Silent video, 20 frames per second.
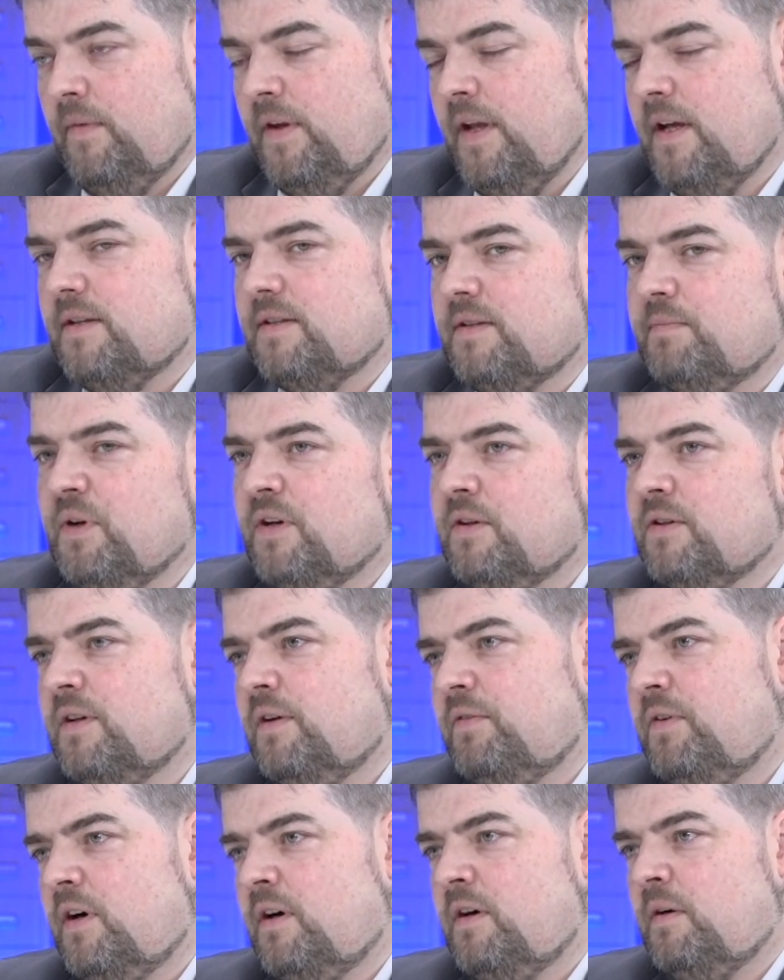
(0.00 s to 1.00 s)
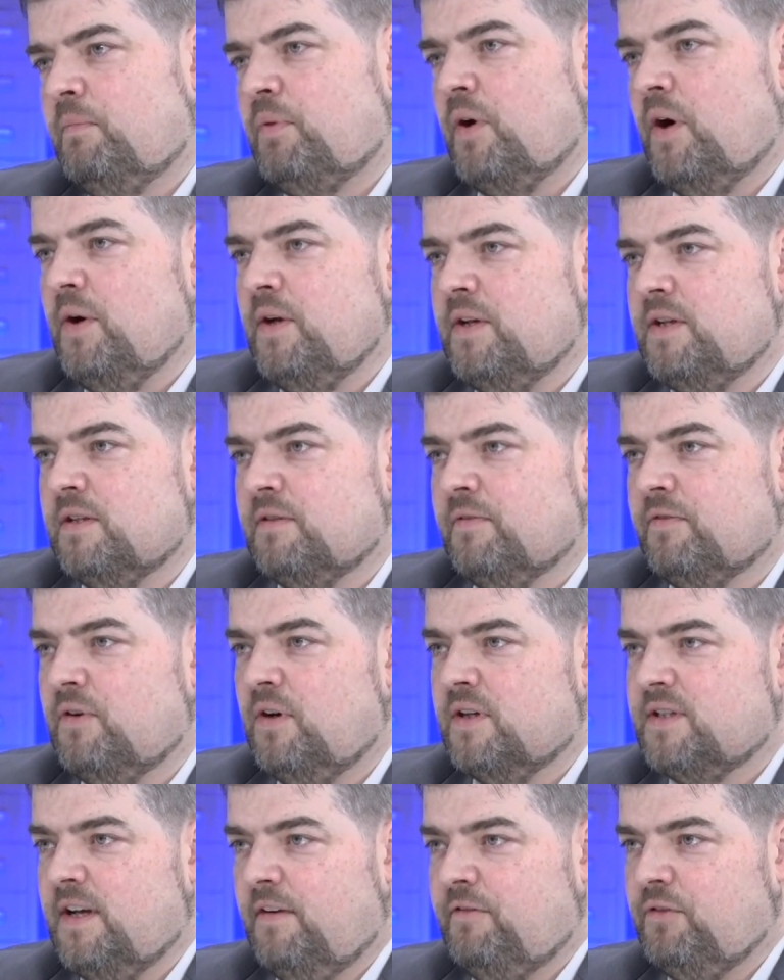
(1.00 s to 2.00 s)
Yes, because our priorities, of
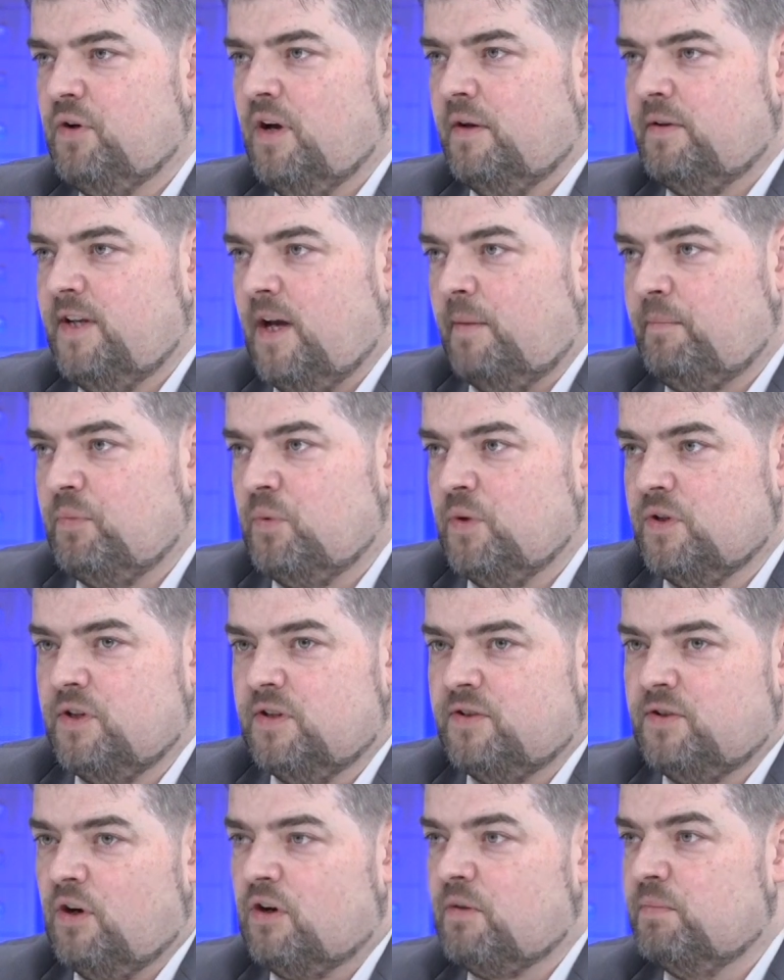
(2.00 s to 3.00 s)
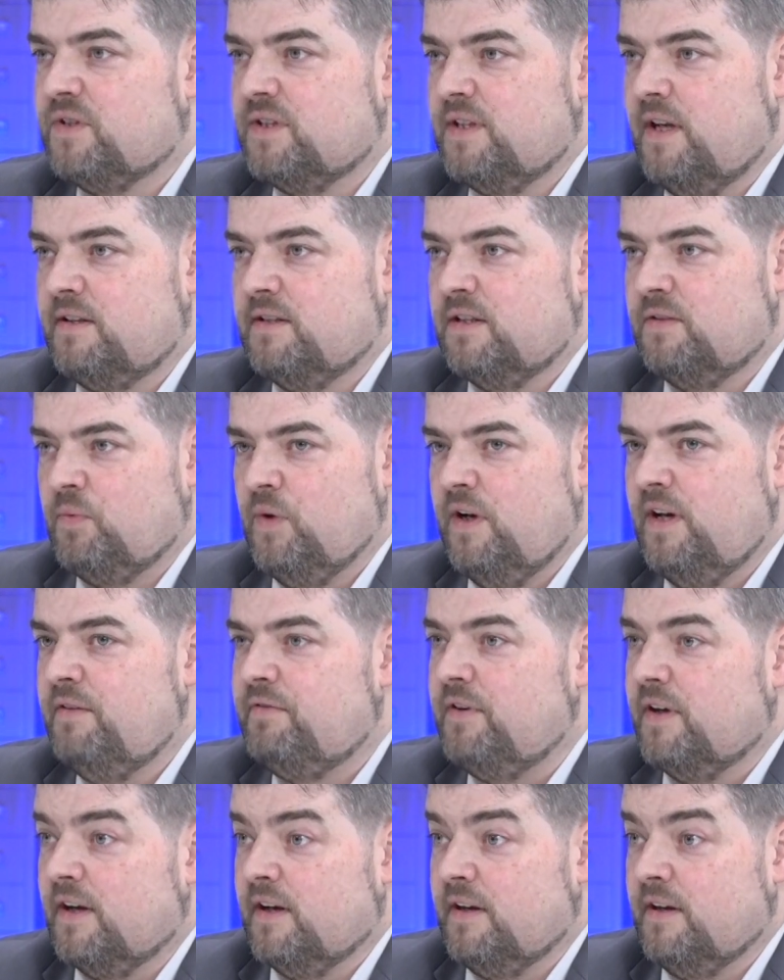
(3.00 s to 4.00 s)
course, have to adapt with the circumstances we're
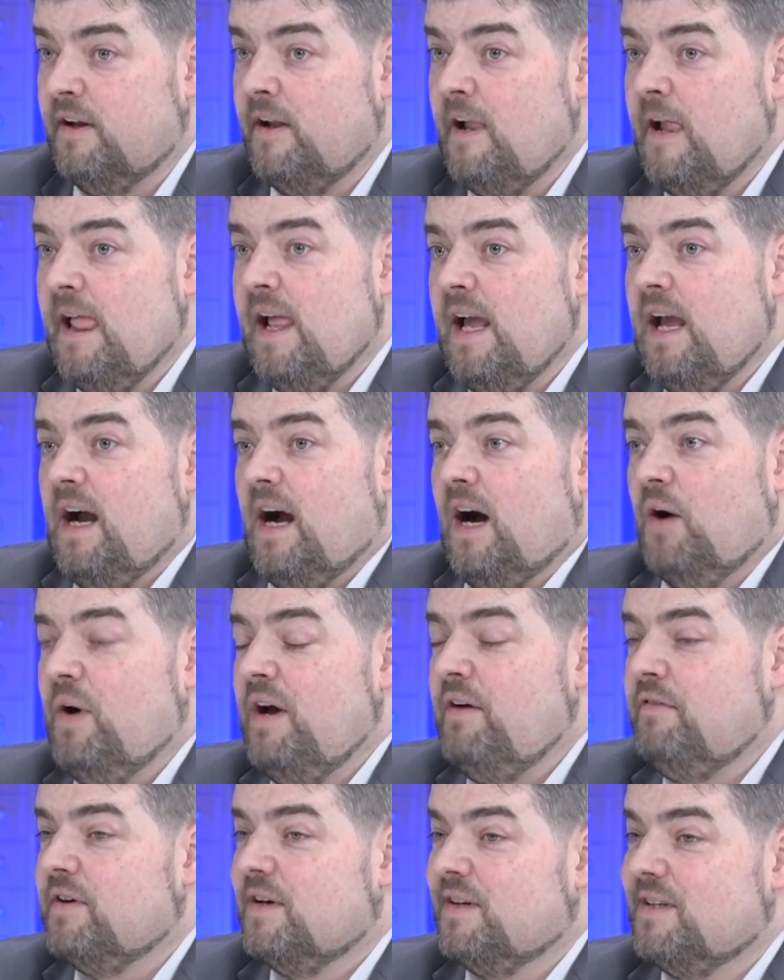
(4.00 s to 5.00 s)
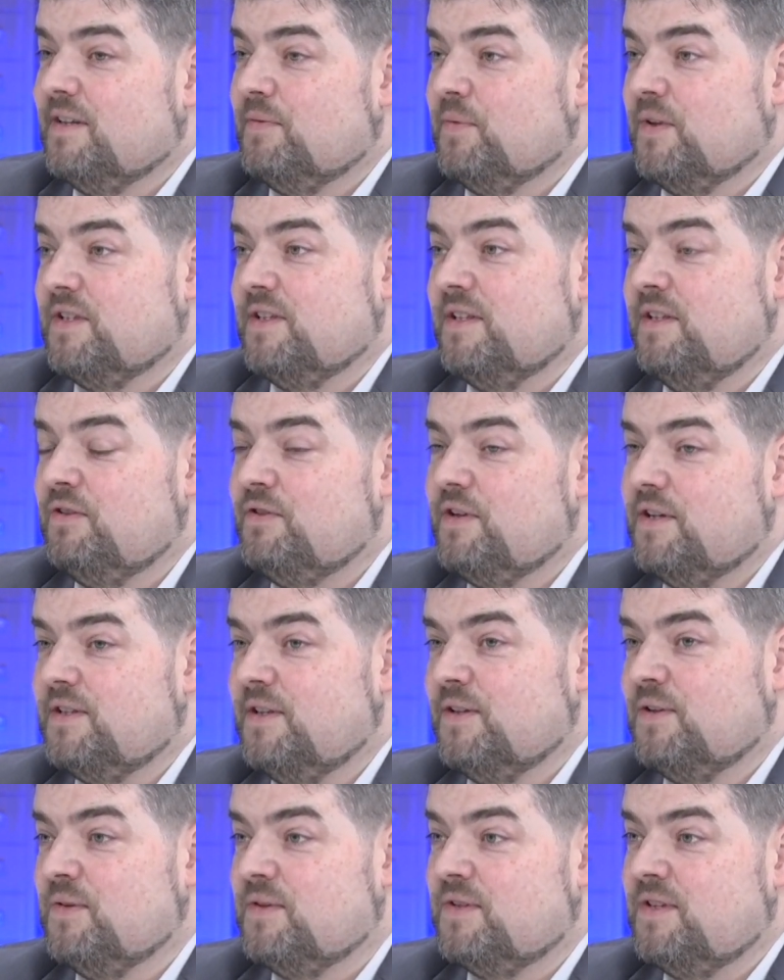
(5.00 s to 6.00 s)
living in. However, what's
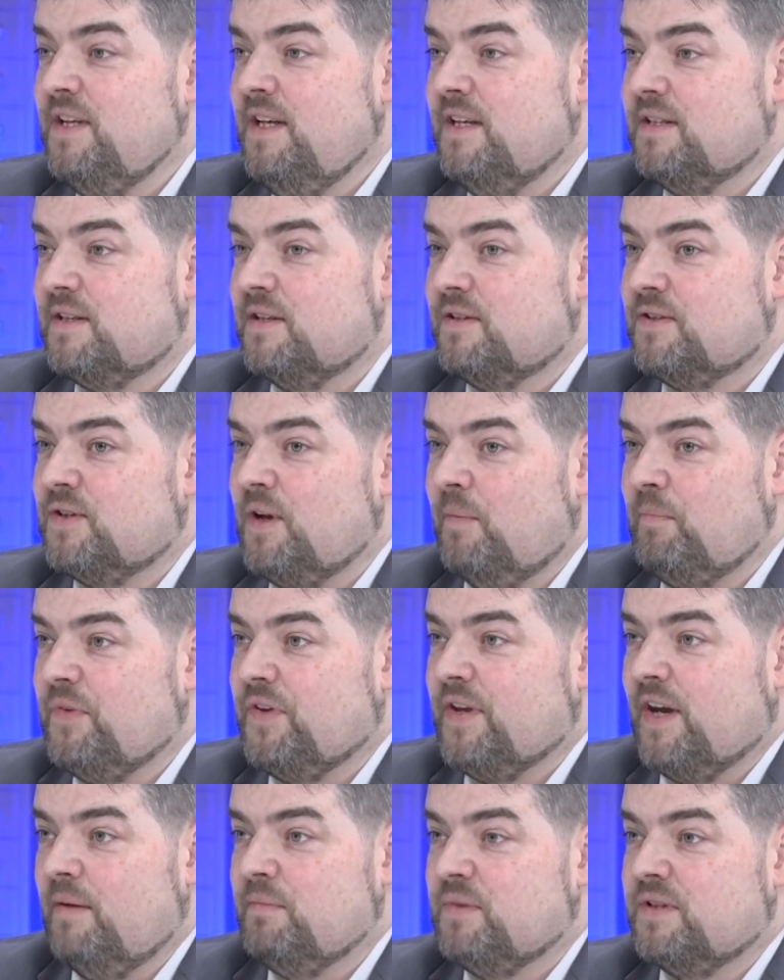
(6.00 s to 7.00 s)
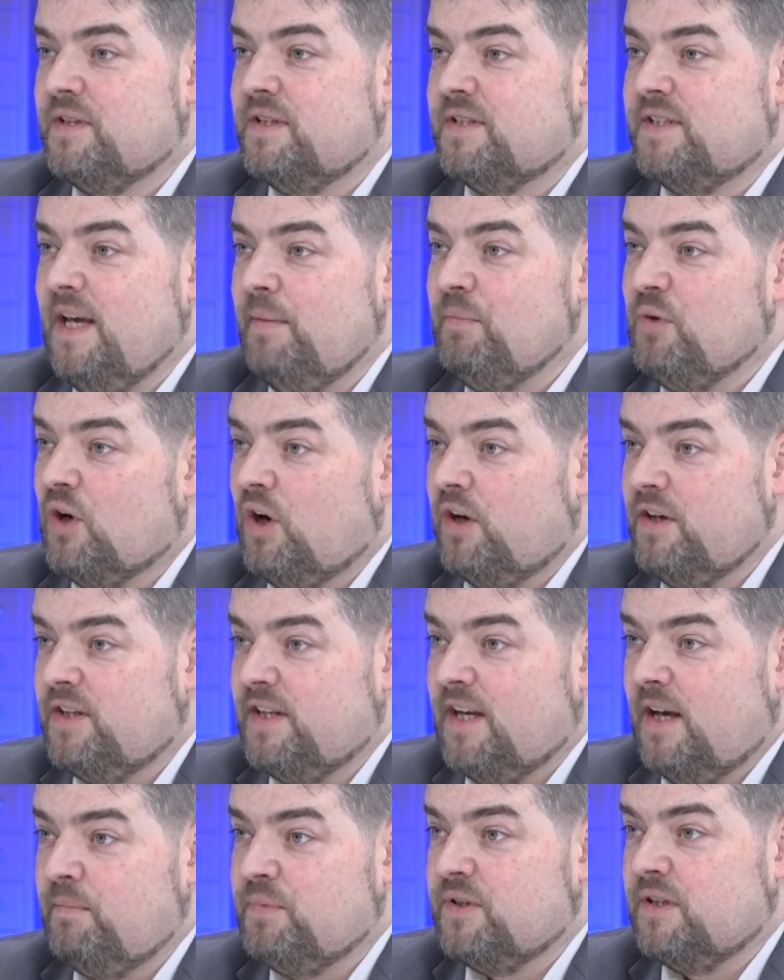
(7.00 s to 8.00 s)
interesting to see is that sometimes the same
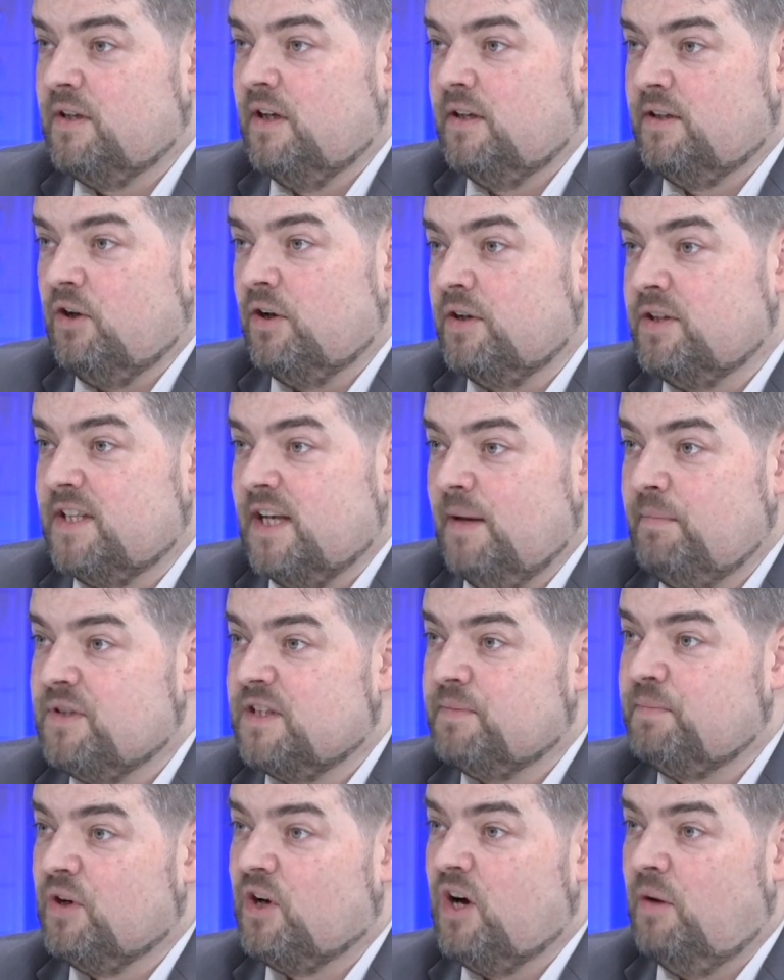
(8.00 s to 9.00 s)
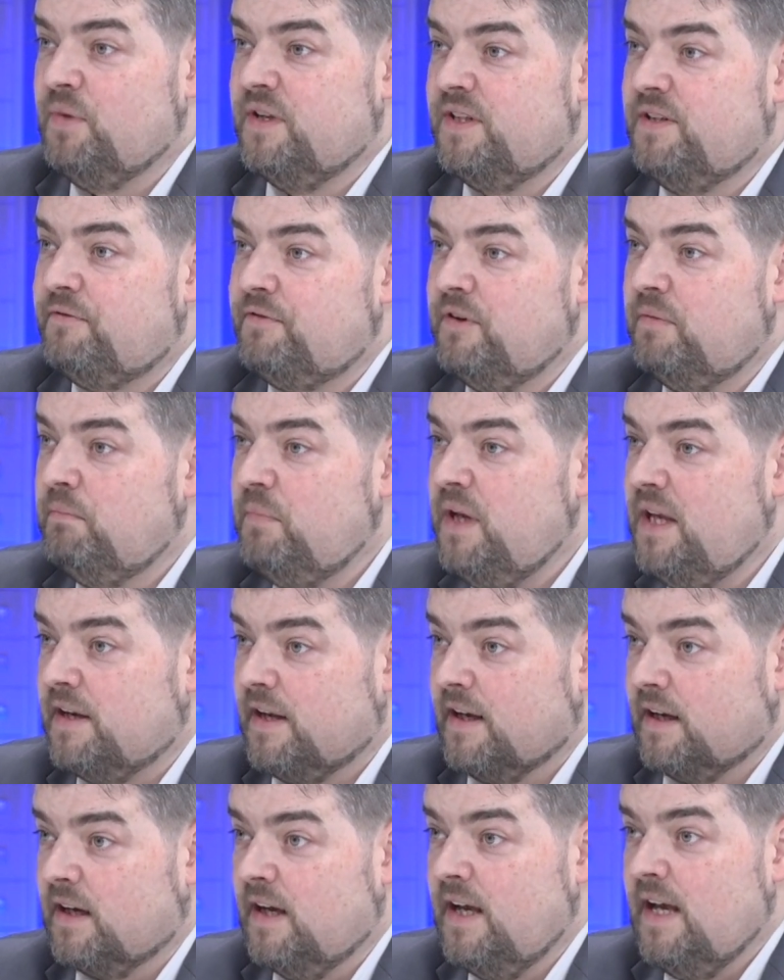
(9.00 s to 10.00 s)
concepts become a different
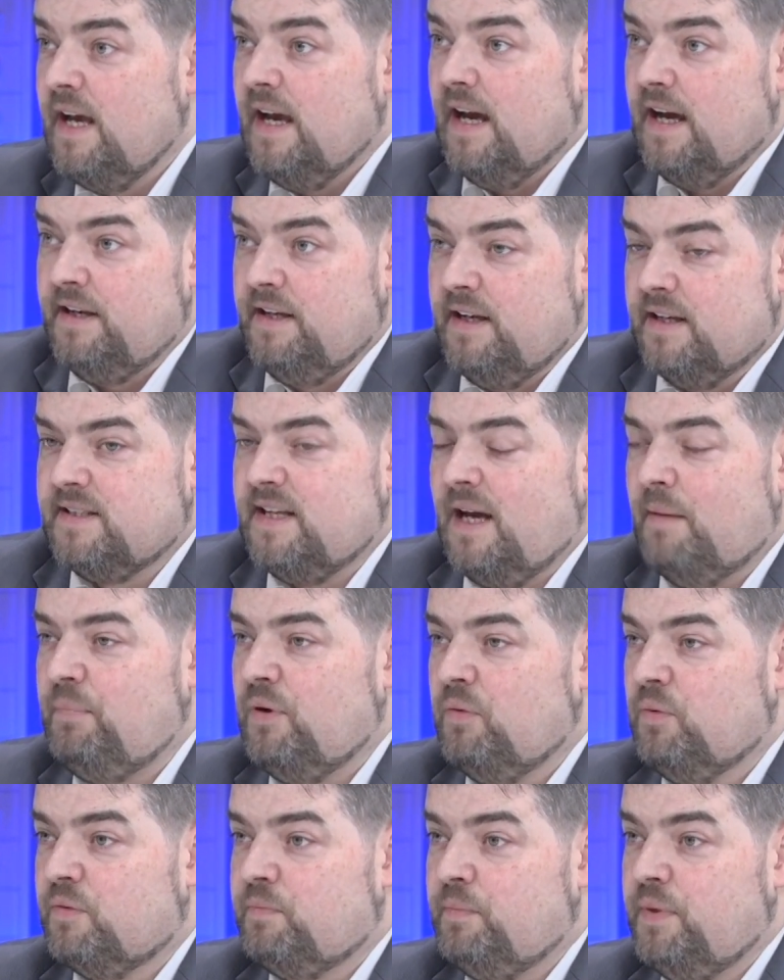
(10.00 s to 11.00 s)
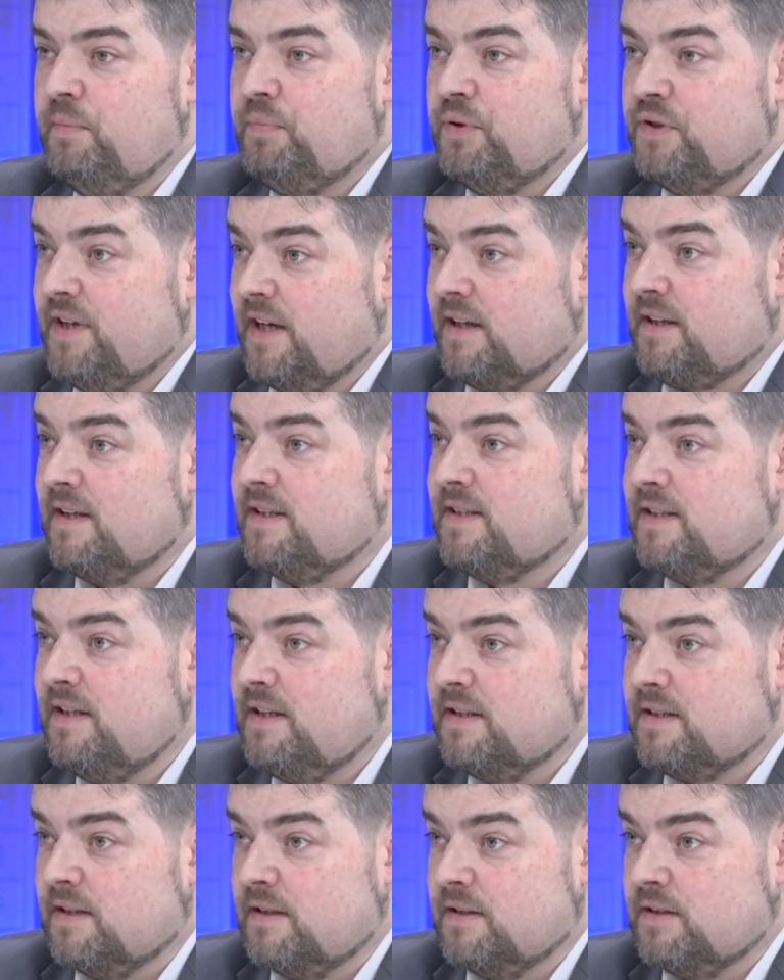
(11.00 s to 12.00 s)
meaning. And the example would be protecting
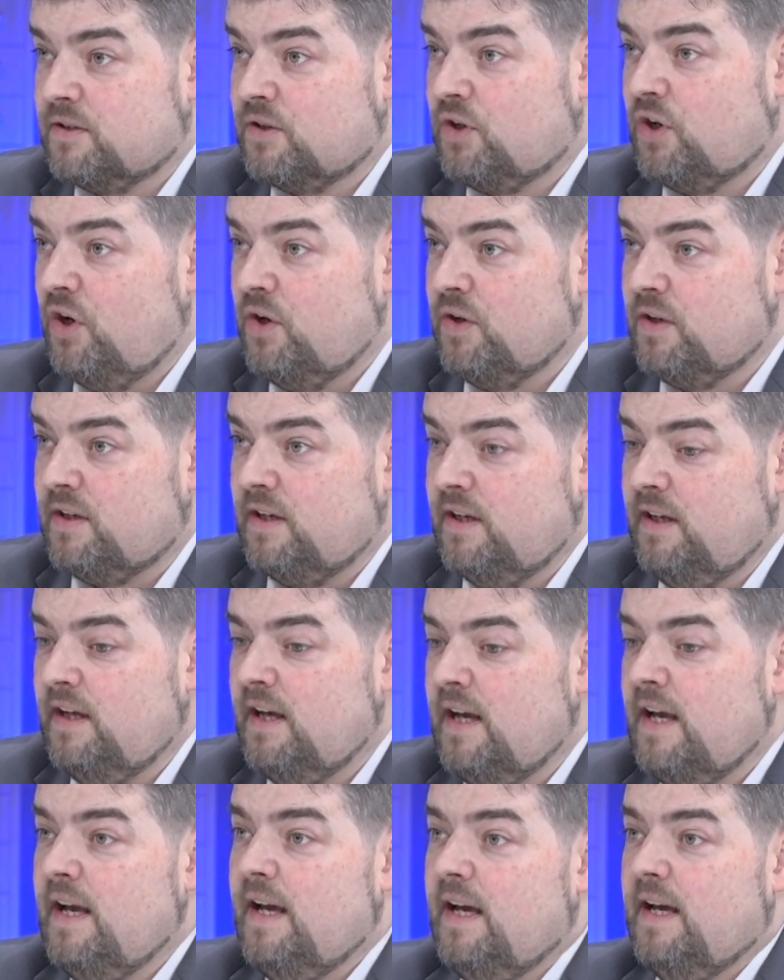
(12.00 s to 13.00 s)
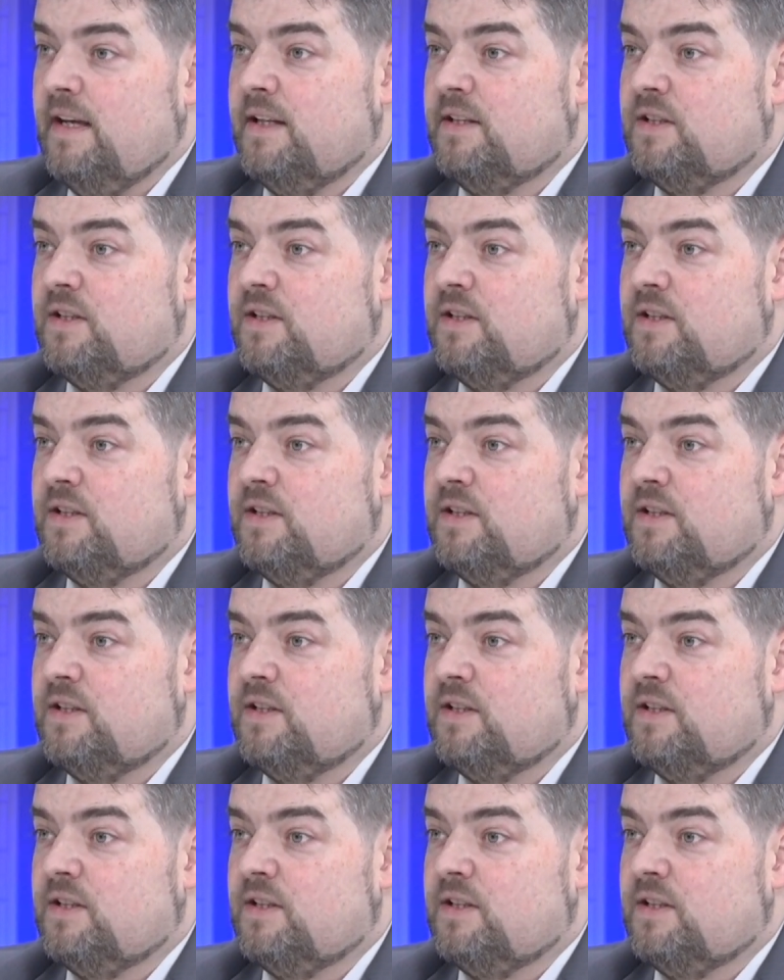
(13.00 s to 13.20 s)
citizens. Currently, it's